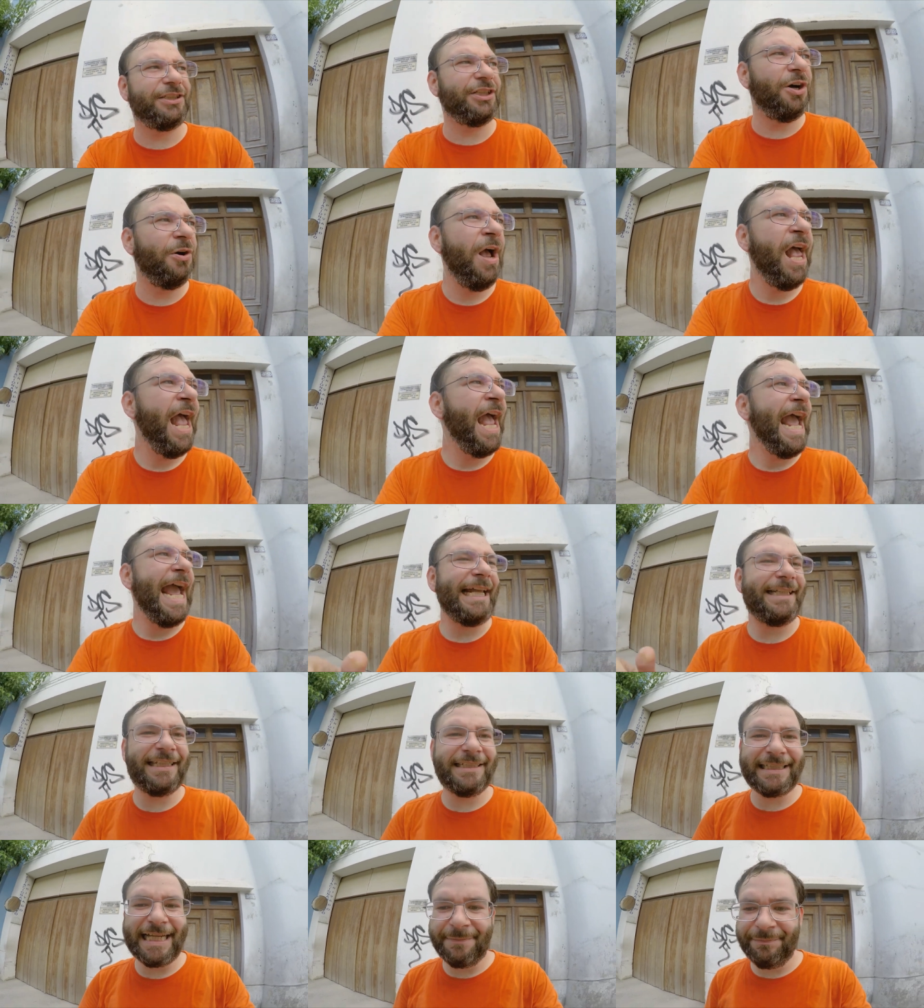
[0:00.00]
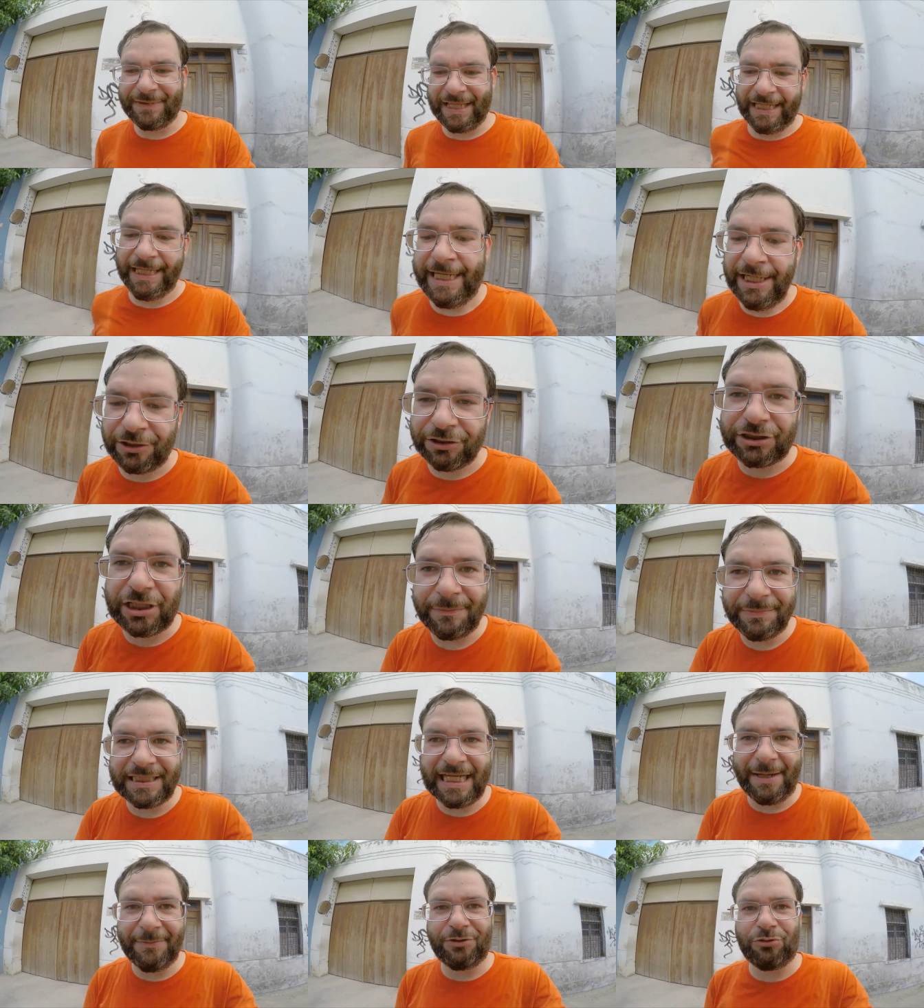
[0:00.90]
So it's the same thing here.
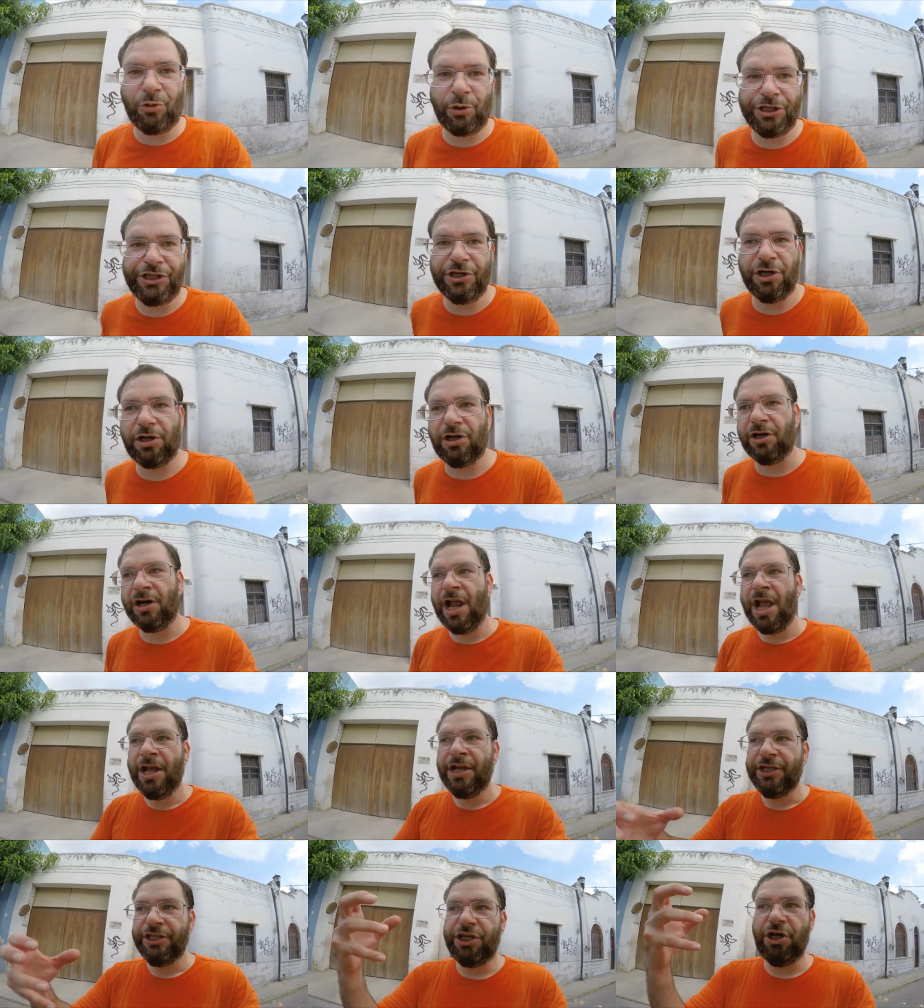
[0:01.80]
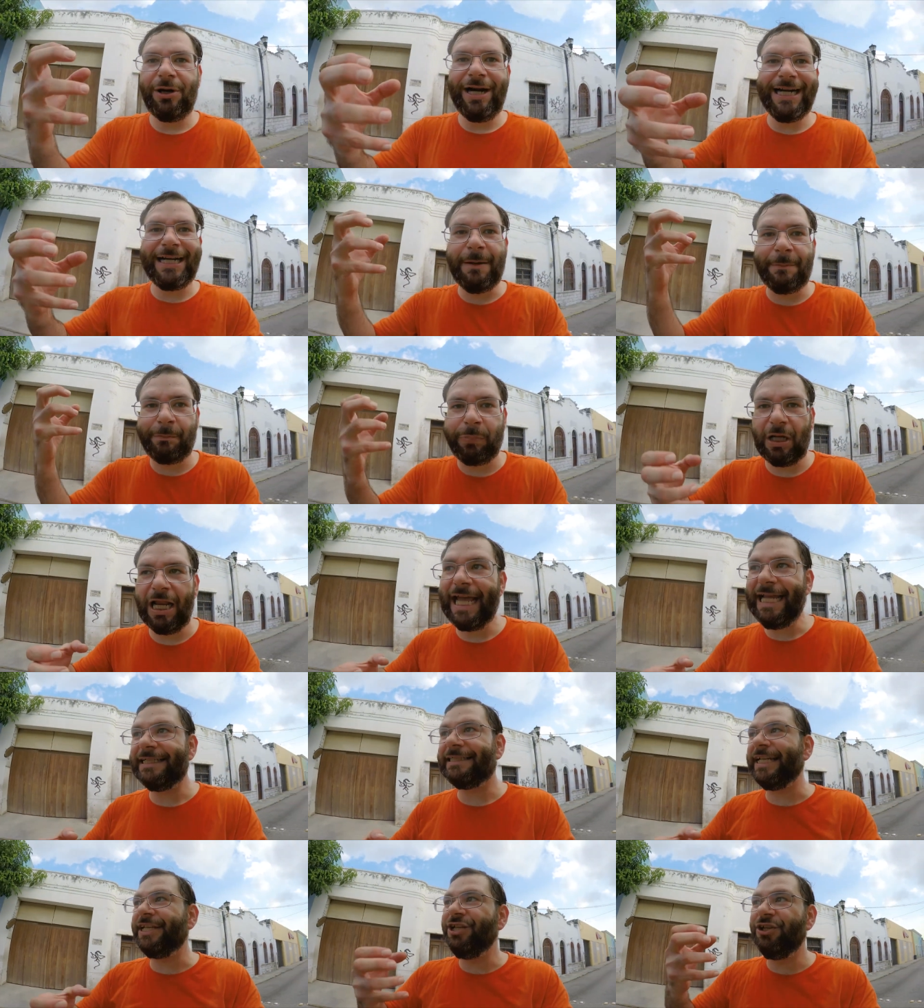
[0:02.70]
Sometimes where you're you're in a
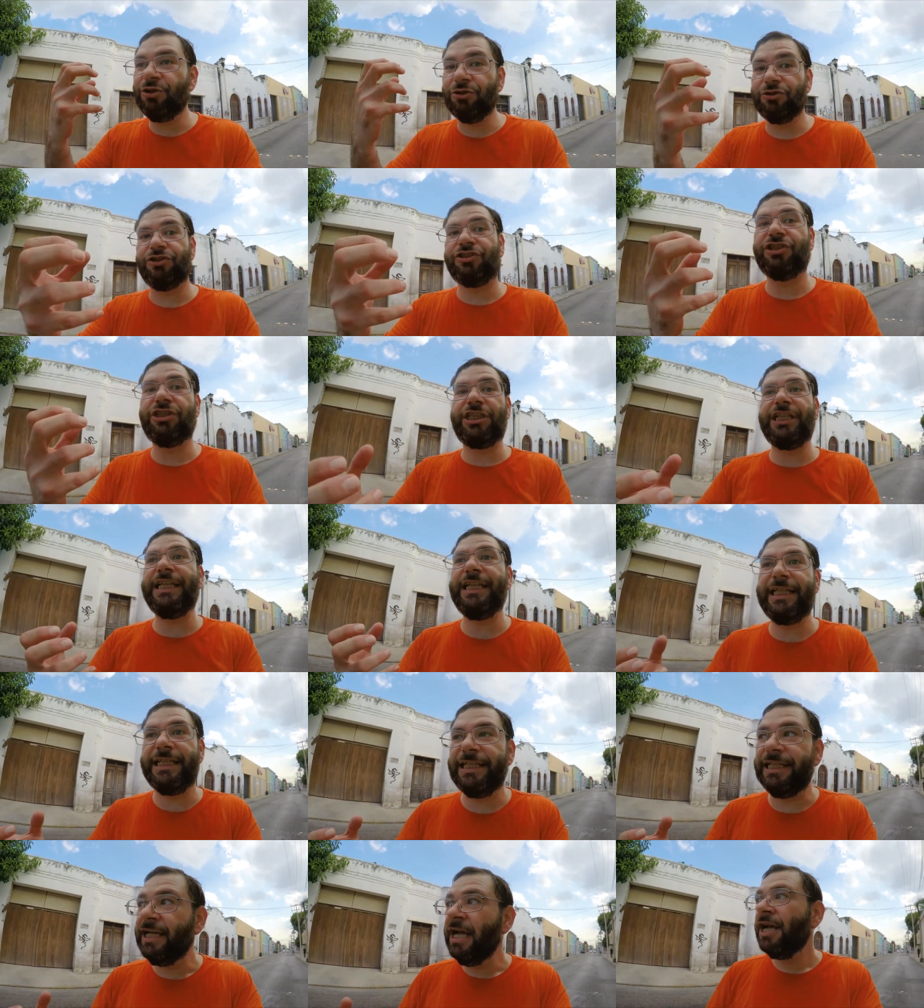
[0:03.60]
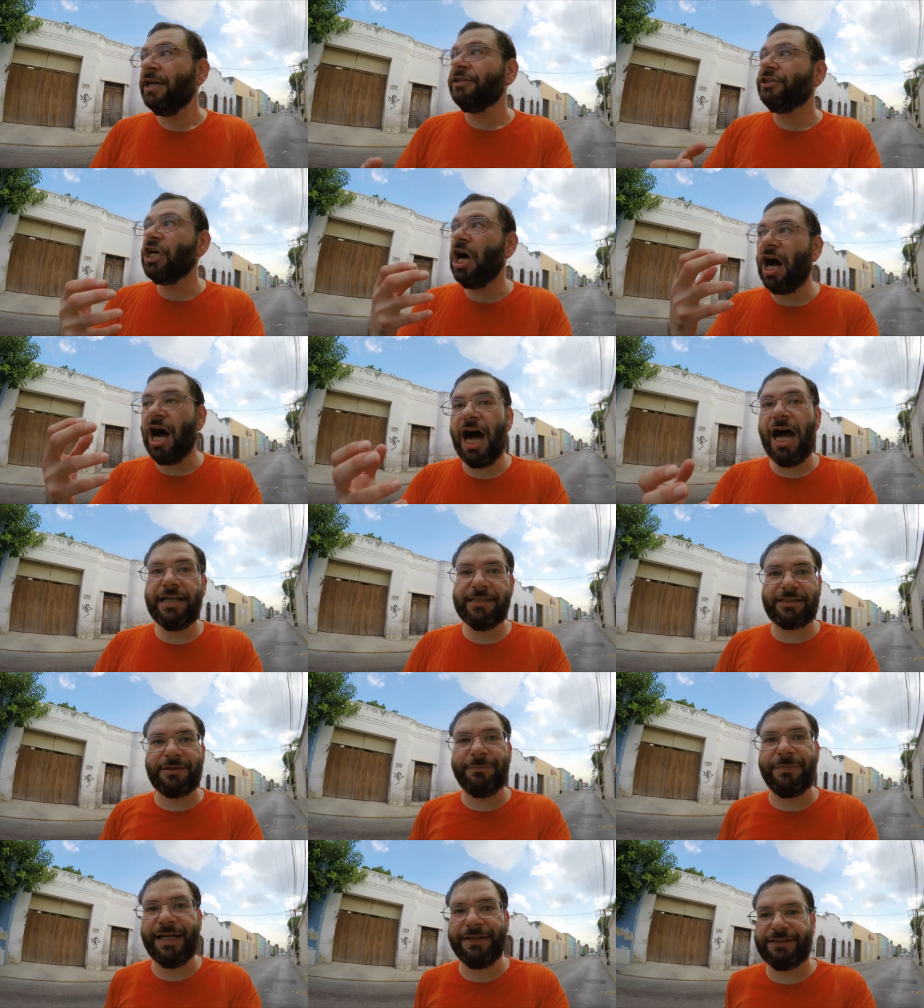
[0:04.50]
place and you don't see the
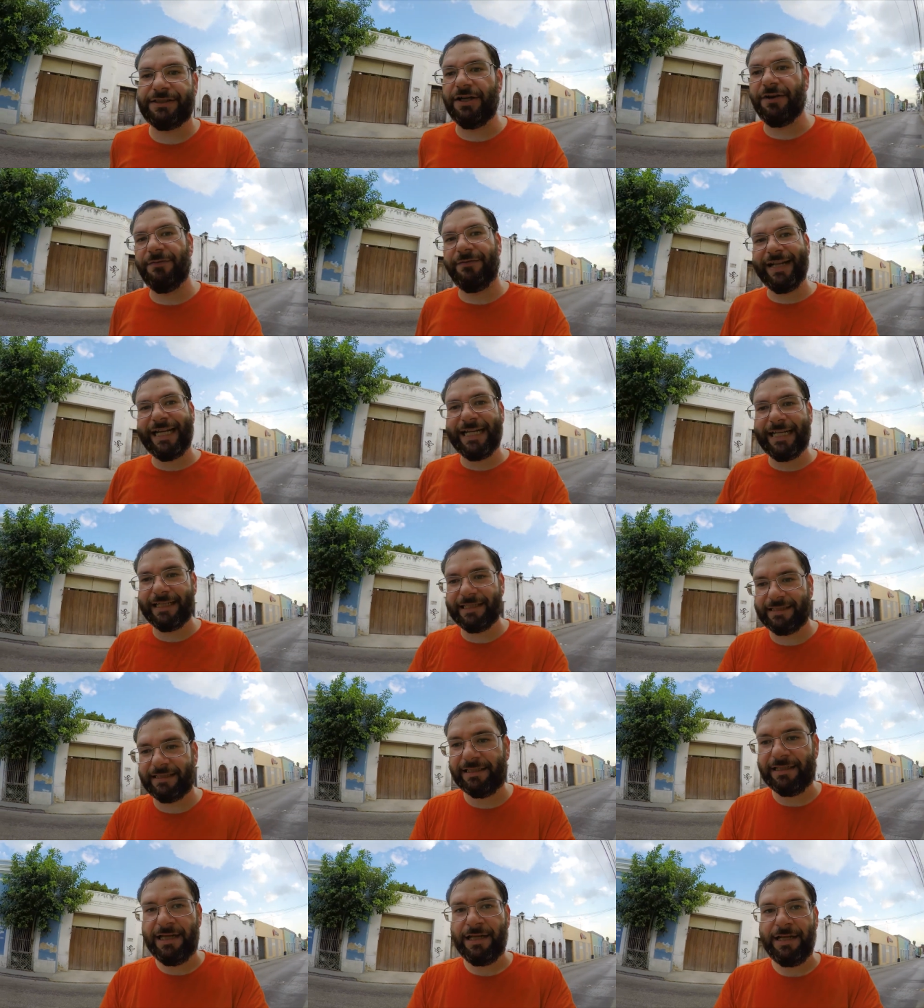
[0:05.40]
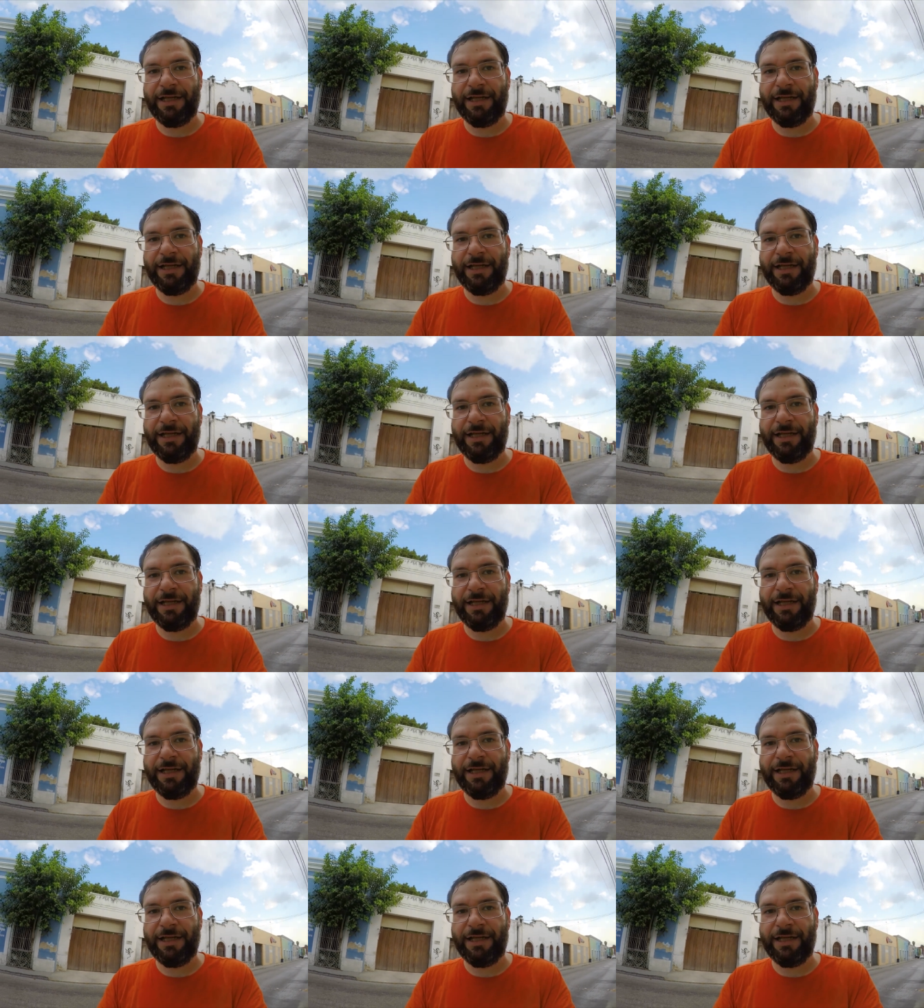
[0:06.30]
awesomeness of it is,